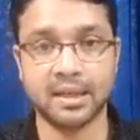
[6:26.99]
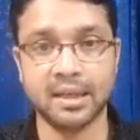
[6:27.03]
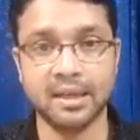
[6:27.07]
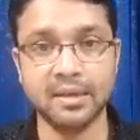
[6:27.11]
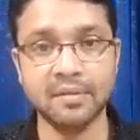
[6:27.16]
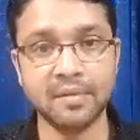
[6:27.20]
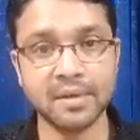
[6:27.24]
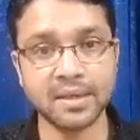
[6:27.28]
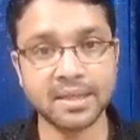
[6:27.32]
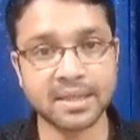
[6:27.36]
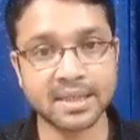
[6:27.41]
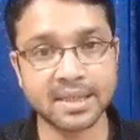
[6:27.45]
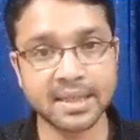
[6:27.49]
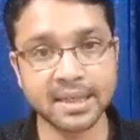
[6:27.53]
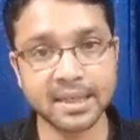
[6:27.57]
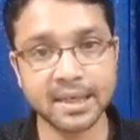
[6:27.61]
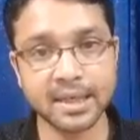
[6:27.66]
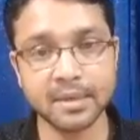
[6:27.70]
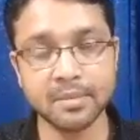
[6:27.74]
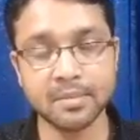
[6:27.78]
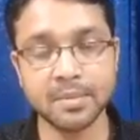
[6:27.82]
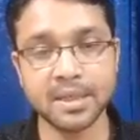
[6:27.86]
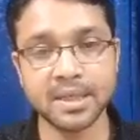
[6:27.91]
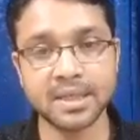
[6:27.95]
If a
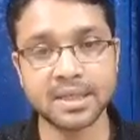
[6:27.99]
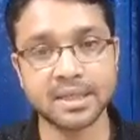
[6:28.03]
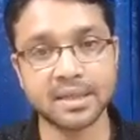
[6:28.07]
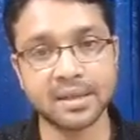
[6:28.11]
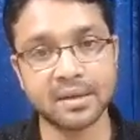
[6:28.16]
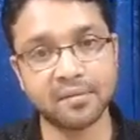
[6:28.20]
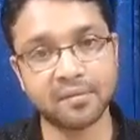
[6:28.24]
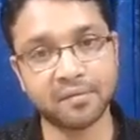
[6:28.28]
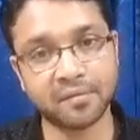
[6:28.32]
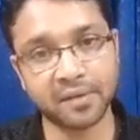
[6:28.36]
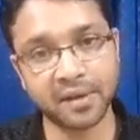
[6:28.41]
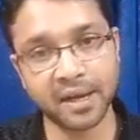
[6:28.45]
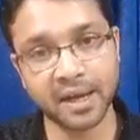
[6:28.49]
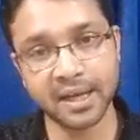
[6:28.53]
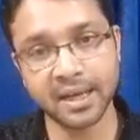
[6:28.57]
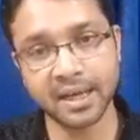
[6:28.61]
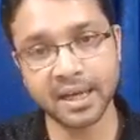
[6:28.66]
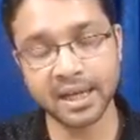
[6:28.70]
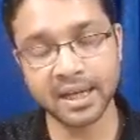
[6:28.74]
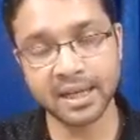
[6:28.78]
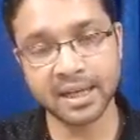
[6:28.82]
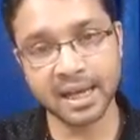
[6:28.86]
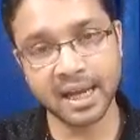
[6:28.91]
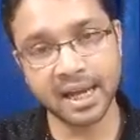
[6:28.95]
single minister fail
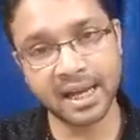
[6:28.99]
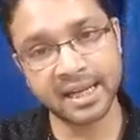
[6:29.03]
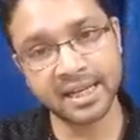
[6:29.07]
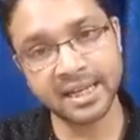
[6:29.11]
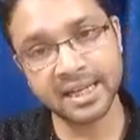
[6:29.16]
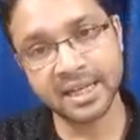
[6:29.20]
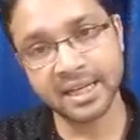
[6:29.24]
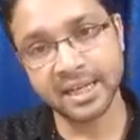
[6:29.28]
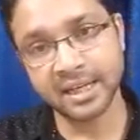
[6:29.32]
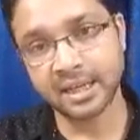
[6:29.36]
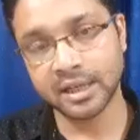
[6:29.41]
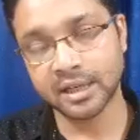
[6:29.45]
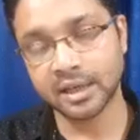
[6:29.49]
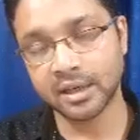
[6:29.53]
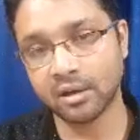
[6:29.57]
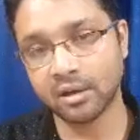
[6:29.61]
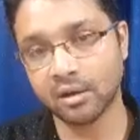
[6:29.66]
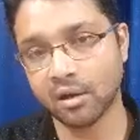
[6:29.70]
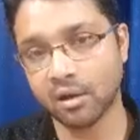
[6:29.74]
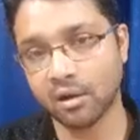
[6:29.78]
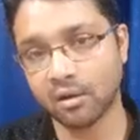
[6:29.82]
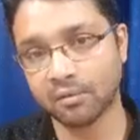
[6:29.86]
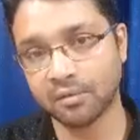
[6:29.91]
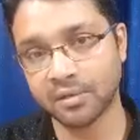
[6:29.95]
in any
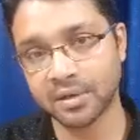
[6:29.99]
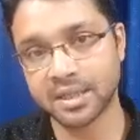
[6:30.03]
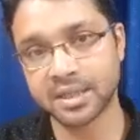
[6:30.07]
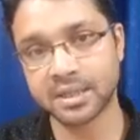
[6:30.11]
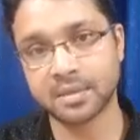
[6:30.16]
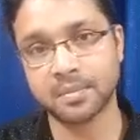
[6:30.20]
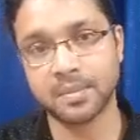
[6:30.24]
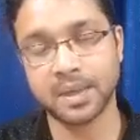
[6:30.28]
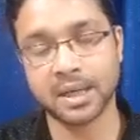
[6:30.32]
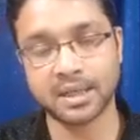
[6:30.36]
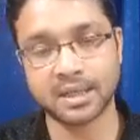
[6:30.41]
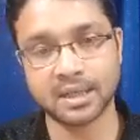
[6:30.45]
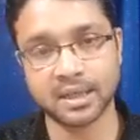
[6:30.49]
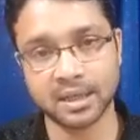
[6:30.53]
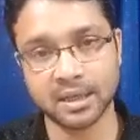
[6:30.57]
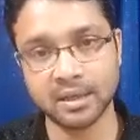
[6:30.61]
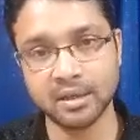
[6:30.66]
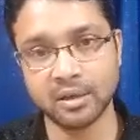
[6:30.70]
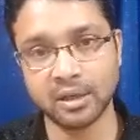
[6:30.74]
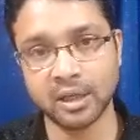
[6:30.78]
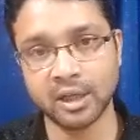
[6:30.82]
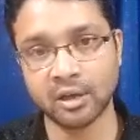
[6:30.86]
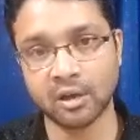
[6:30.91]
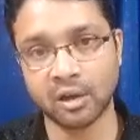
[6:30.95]
of its
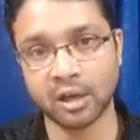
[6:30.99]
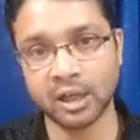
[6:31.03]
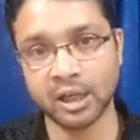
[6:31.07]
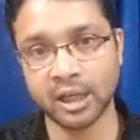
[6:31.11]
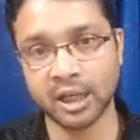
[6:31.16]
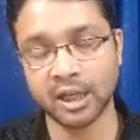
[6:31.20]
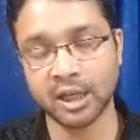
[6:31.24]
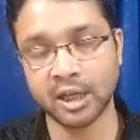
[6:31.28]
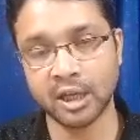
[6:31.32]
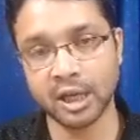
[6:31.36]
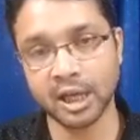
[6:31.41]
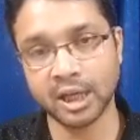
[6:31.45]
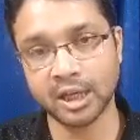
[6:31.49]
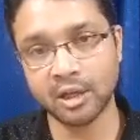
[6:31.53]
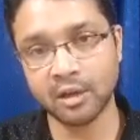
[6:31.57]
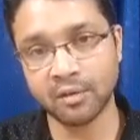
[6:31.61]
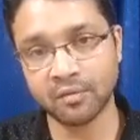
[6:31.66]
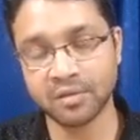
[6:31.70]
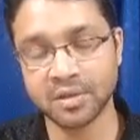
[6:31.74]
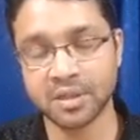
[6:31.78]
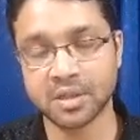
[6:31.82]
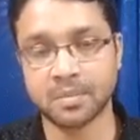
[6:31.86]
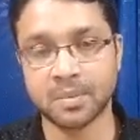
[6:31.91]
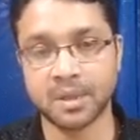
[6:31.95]
matter, in any
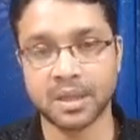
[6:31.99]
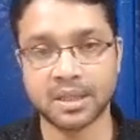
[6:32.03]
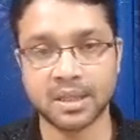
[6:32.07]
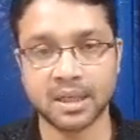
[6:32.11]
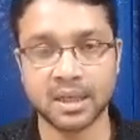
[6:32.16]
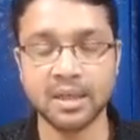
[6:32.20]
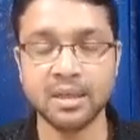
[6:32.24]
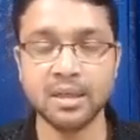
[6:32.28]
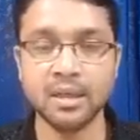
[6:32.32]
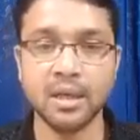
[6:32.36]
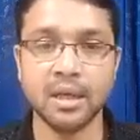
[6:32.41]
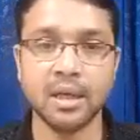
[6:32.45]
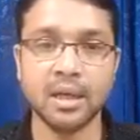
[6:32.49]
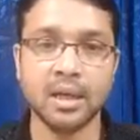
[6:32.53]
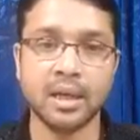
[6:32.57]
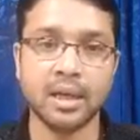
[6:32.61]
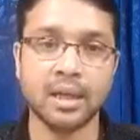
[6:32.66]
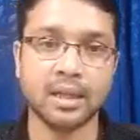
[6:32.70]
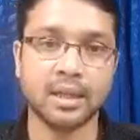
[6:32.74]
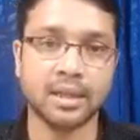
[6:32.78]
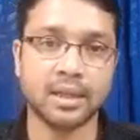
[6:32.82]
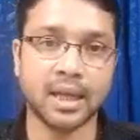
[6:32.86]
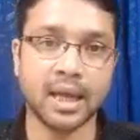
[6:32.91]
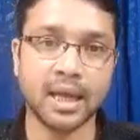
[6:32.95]
of its matter,
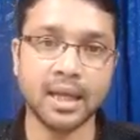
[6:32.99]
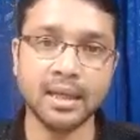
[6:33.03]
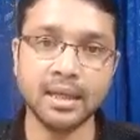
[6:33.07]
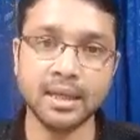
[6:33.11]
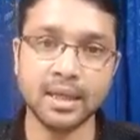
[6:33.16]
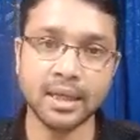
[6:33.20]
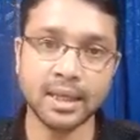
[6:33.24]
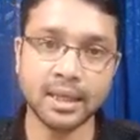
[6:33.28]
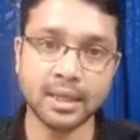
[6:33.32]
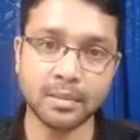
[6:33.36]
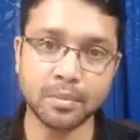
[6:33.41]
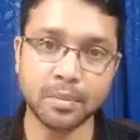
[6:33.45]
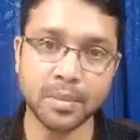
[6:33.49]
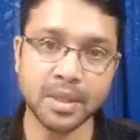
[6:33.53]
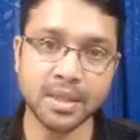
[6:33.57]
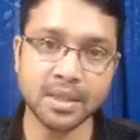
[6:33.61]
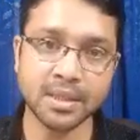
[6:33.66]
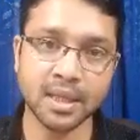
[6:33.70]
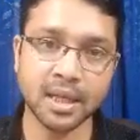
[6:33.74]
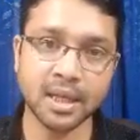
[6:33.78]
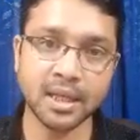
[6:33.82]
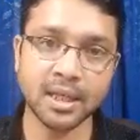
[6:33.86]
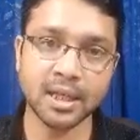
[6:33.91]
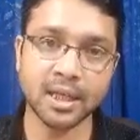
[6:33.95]
then it means
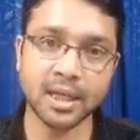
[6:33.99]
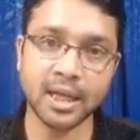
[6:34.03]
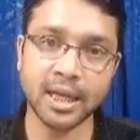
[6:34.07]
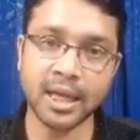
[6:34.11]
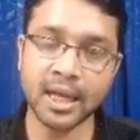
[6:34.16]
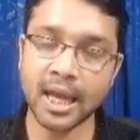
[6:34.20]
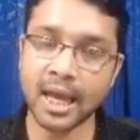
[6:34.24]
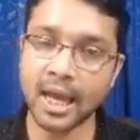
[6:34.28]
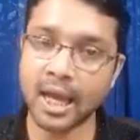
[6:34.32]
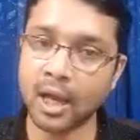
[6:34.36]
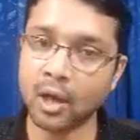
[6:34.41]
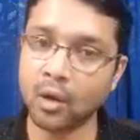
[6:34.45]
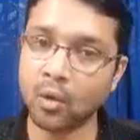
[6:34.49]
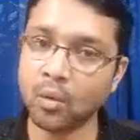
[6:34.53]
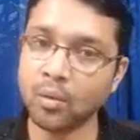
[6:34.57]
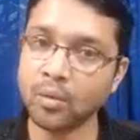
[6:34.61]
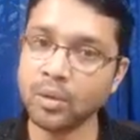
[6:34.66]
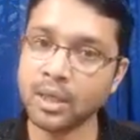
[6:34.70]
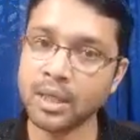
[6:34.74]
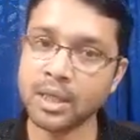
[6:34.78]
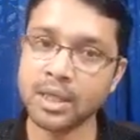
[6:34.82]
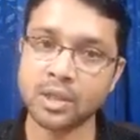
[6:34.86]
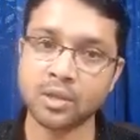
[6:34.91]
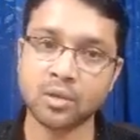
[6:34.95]
that he
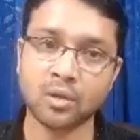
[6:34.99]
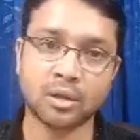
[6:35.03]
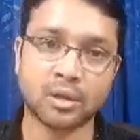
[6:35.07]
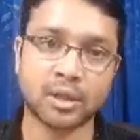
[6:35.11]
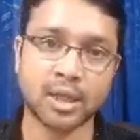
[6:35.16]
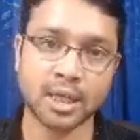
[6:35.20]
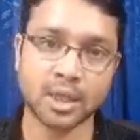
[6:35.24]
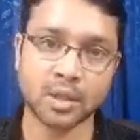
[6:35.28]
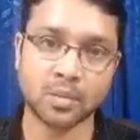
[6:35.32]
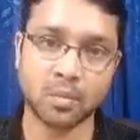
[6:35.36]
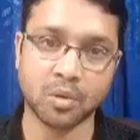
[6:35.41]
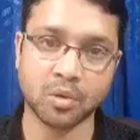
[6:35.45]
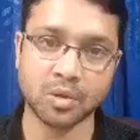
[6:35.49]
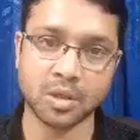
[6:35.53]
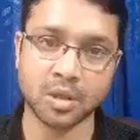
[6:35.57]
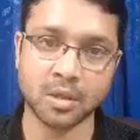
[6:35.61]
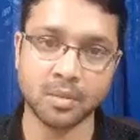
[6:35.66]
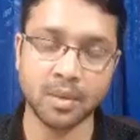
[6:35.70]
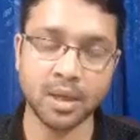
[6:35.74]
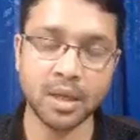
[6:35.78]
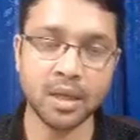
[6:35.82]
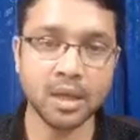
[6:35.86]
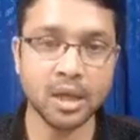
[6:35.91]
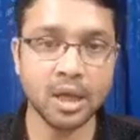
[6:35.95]
alone is not
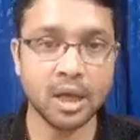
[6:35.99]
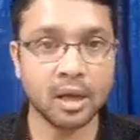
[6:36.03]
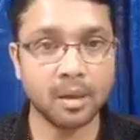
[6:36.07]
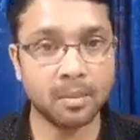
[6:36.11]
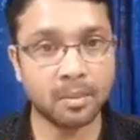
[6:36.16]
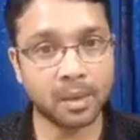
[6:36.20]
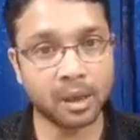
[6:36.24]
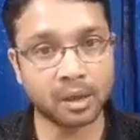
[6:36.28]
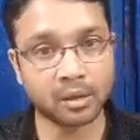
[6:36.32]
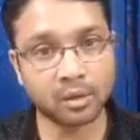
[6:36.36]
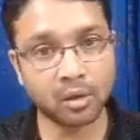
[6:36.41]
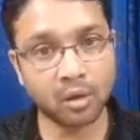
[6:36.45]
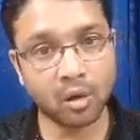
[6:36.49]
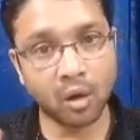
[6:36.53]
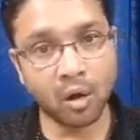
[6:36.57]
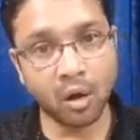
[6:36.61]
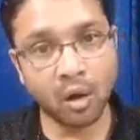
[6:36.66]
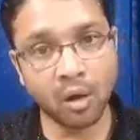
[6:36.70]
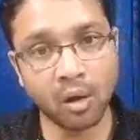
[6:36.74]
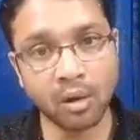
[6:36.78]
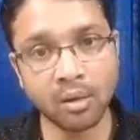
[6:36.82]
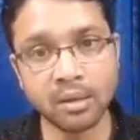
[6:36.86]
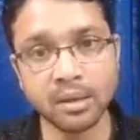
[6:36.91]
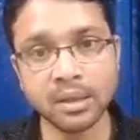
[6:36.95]
responsible, but
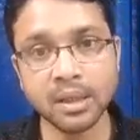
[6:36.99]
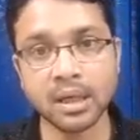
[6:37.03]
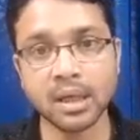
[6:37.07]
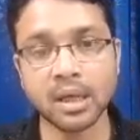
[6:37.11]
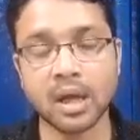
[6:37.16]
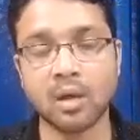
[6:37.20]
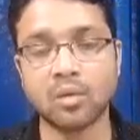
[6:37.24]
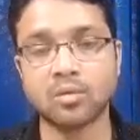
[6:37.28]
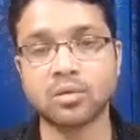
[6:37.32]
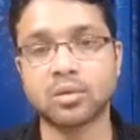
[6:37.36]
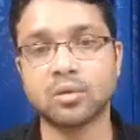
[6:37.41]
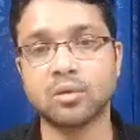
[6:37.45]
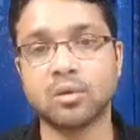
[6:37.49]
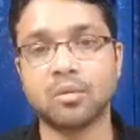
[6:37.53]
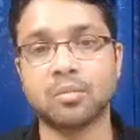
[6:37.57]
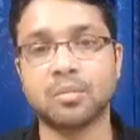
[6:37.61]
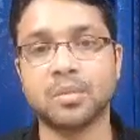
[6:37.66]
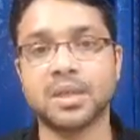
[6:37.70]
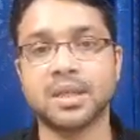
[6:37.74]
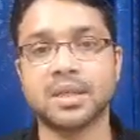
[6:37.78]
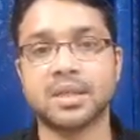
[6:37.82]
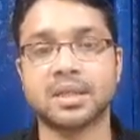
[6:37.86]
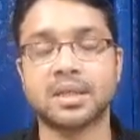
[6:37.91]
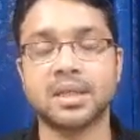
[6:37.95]
all the council of
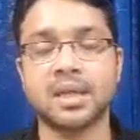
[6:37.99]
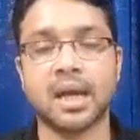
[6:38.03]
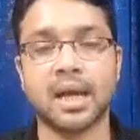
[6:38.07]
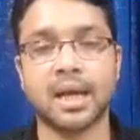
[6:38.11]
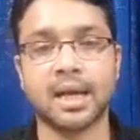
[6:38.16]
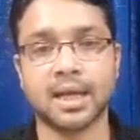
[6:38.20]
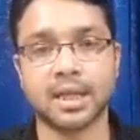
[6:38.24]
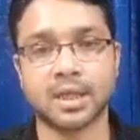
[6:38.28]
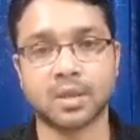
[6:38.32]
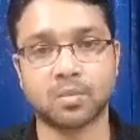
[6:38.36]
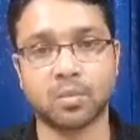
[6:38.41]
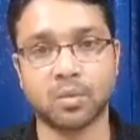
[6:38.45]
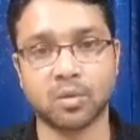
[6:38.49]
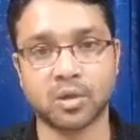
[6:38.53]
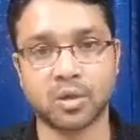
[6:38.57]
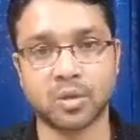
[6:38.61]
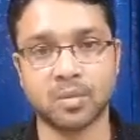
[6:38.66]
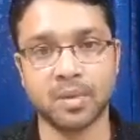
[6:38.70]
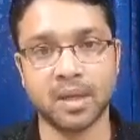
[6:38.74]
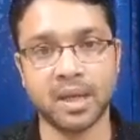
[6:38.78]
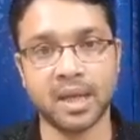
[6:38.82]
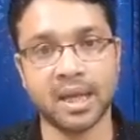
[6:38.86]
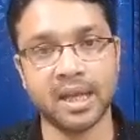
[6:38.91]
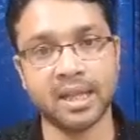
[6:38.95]
minister are
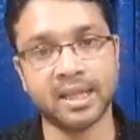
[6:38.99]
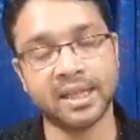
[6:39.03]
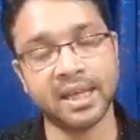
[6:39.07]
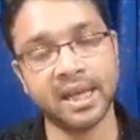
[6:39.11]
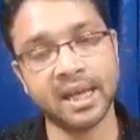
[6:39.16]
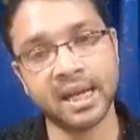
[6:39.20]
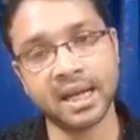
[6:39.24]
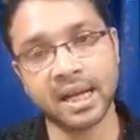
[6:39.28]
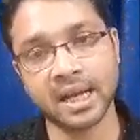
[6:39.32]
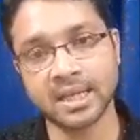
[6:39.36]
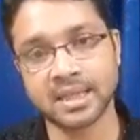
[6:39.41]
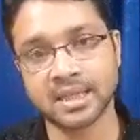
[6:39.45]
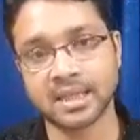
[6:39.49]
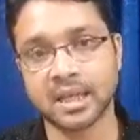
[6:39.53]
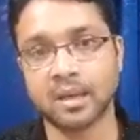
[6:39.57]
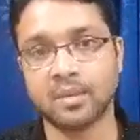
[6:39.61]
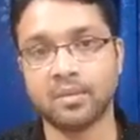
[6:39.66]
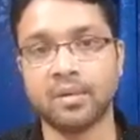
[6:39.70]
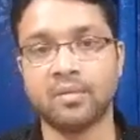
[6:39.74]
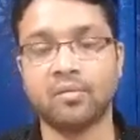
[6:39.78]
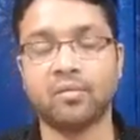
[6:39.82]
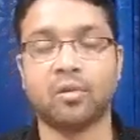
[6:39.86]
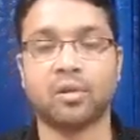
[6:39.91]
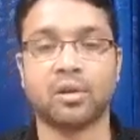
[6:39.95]
responsible and they are
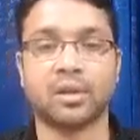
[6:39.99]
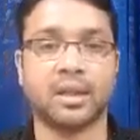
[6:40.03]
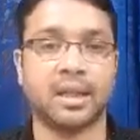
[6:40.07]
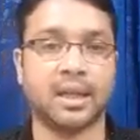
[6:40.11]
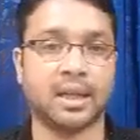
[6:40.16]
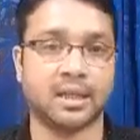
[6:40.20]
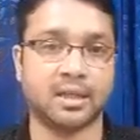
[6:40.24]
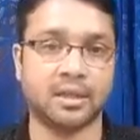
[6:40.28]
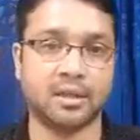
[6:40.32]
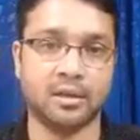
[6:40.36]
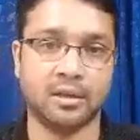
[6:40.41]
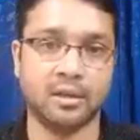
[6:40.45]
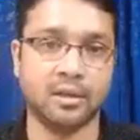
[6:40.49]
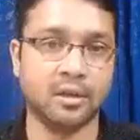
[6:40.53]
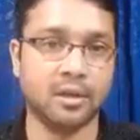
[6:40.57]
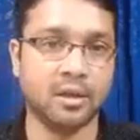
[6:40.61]
answerable for that.